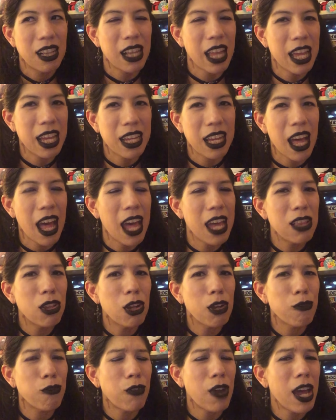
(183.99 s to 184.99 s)
Like I
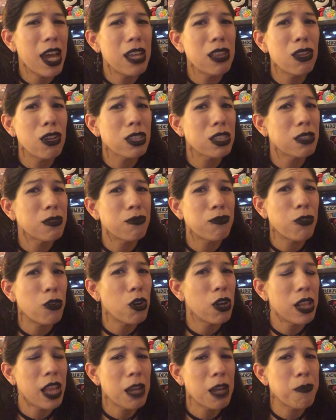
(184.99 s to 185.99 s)
looked
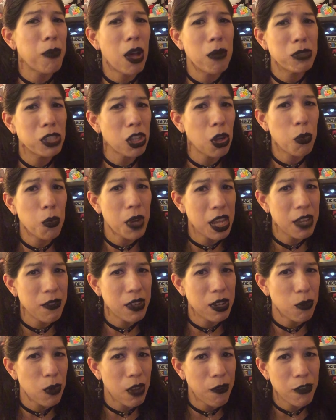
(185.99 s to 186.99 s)
for like Bombshell
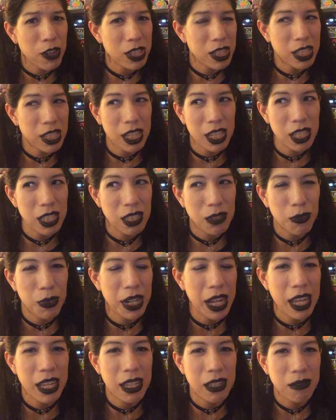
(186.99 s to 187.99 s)
Raven references
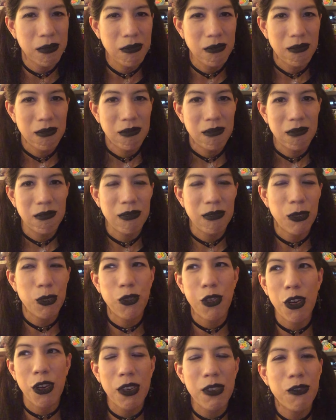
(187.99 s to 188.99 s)
when
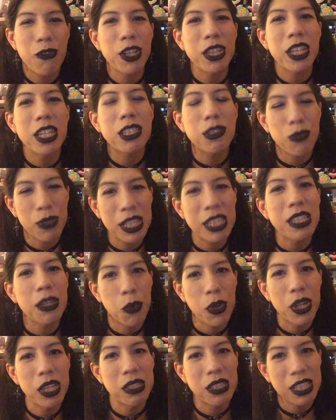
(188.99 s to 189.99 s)
for this
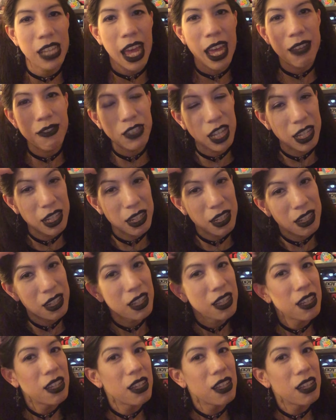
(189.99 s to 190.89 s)
recent ones that I've done.